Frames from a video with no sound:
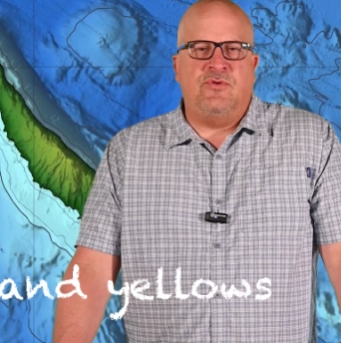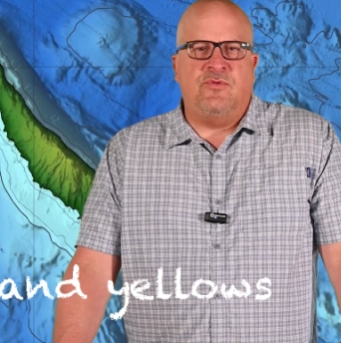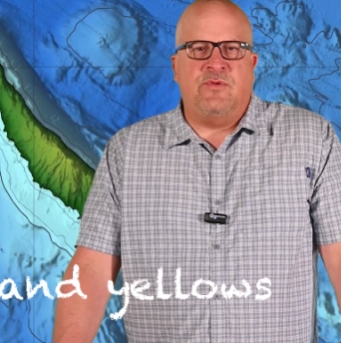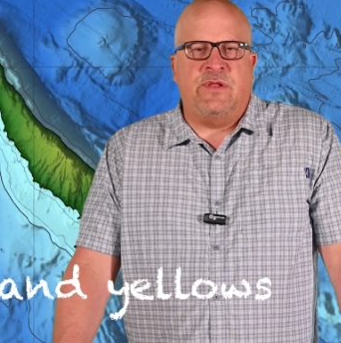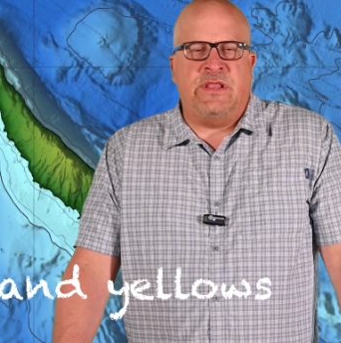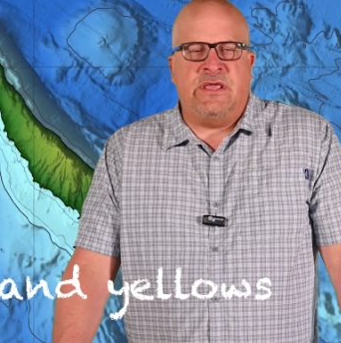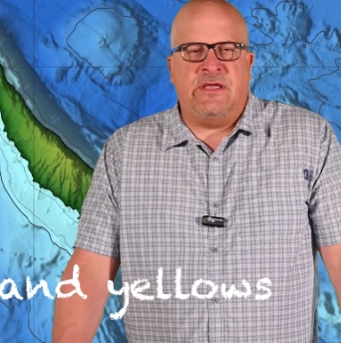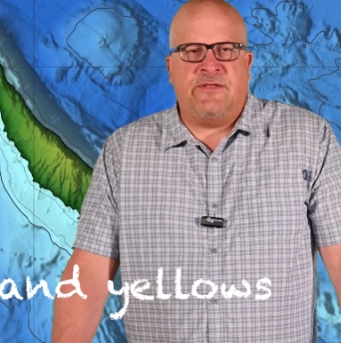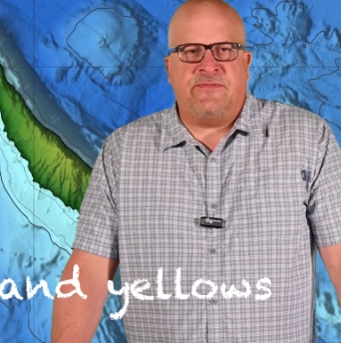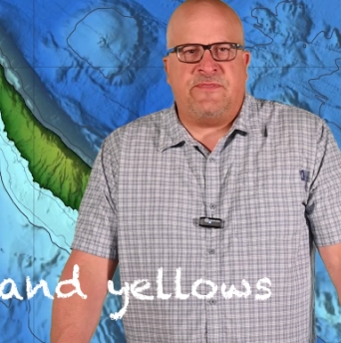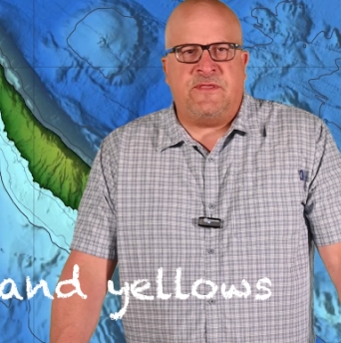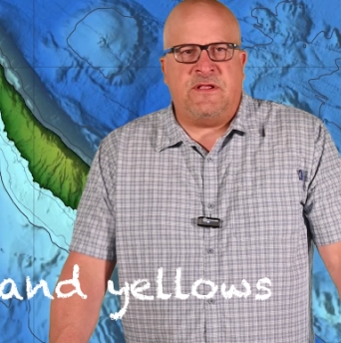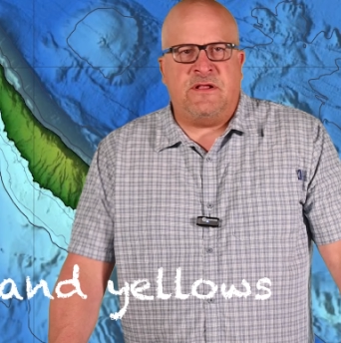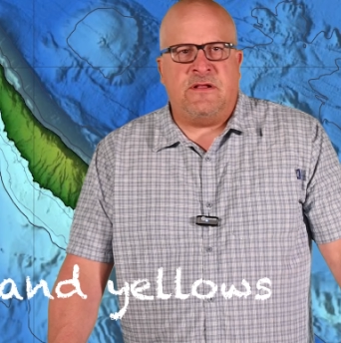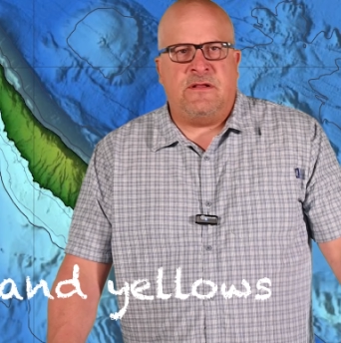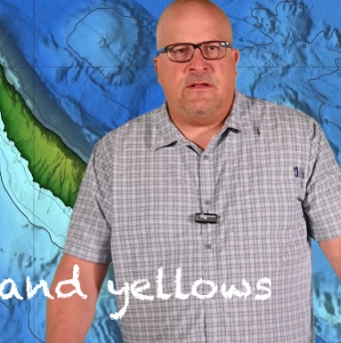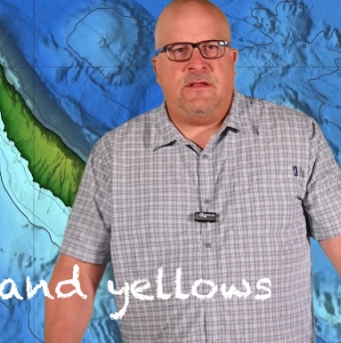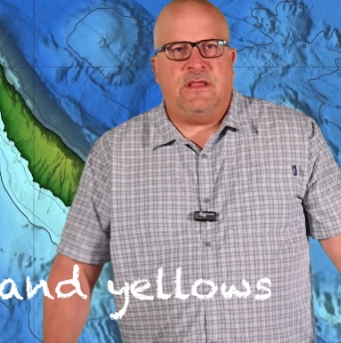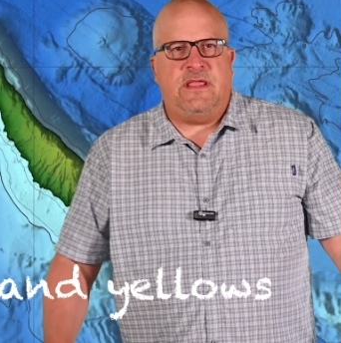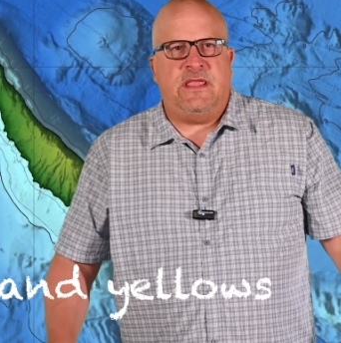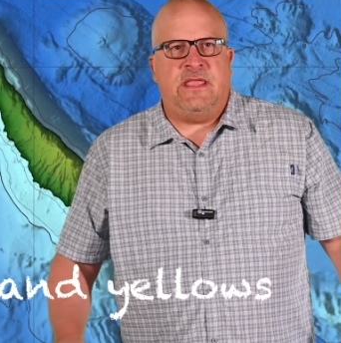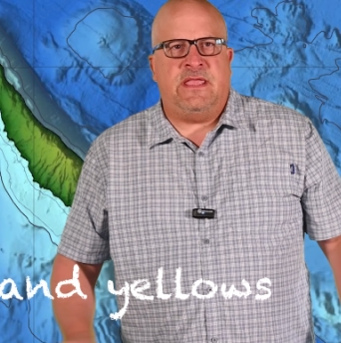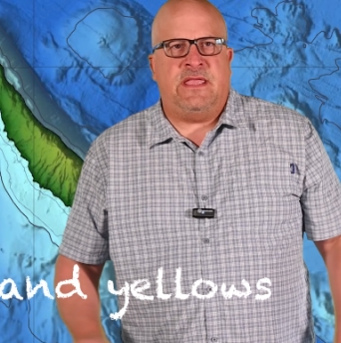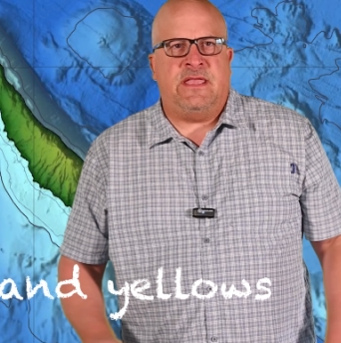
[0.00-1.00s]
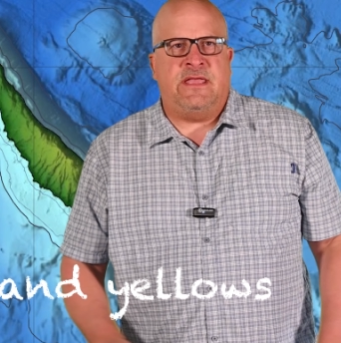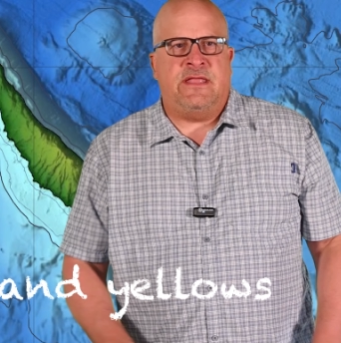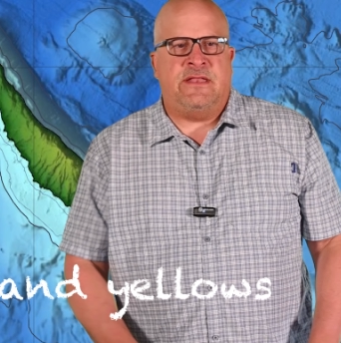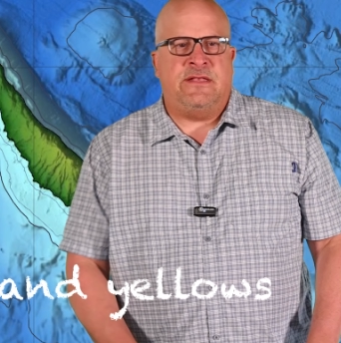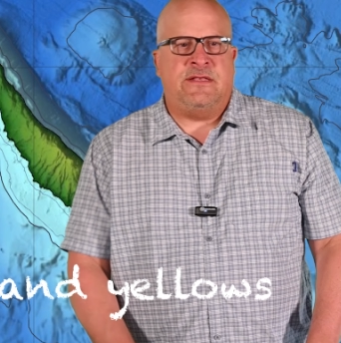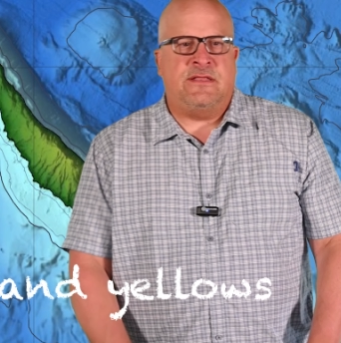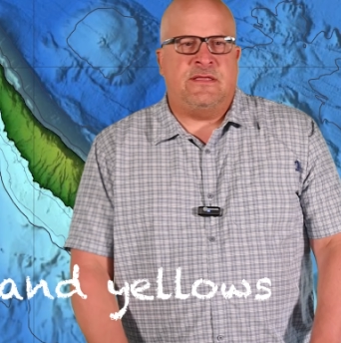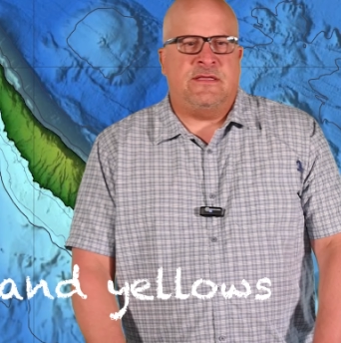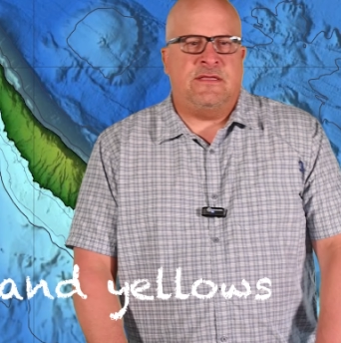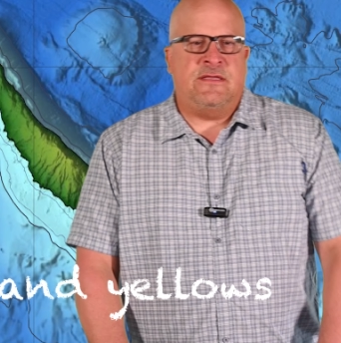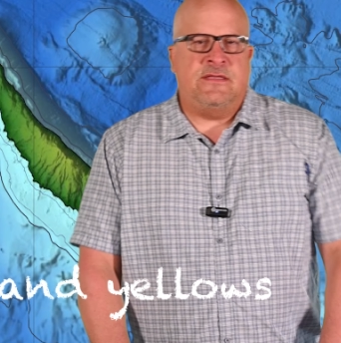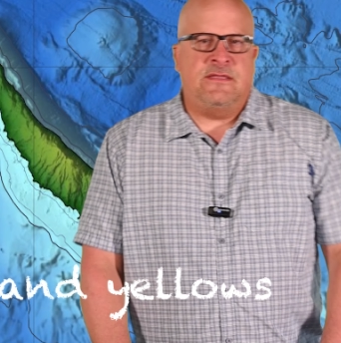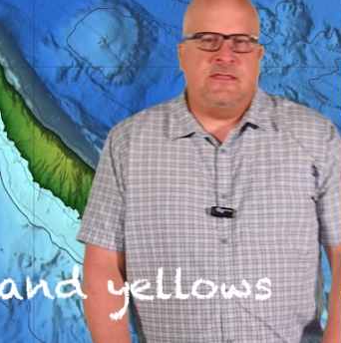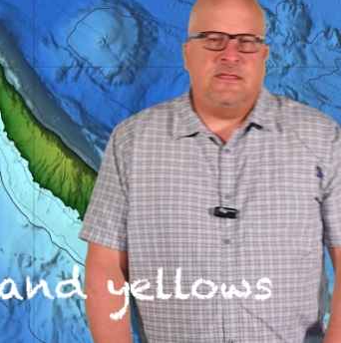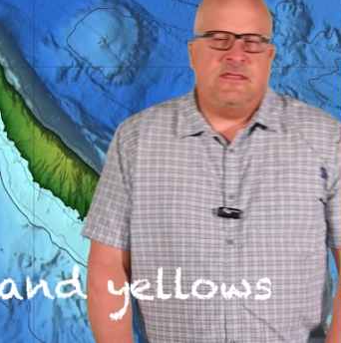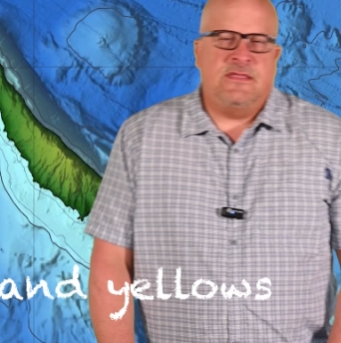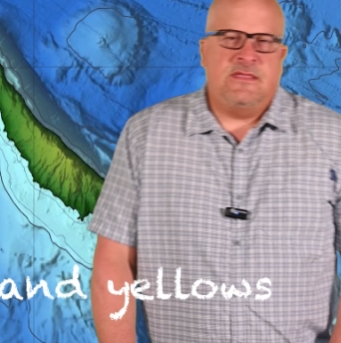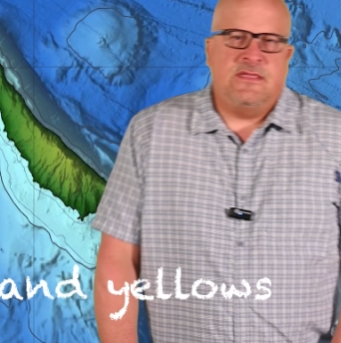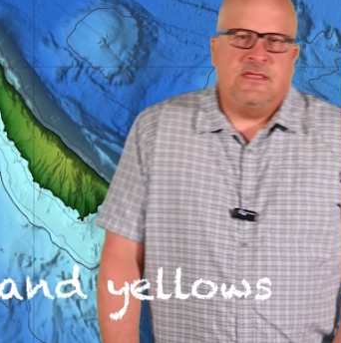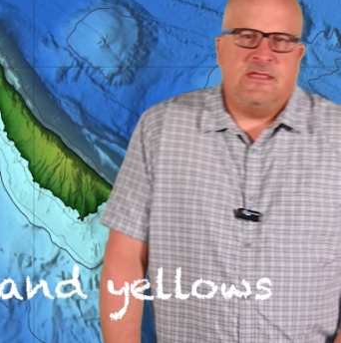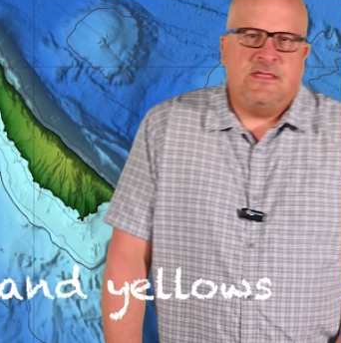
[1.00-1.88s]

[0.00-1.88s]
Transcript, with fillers: who went out there and uh,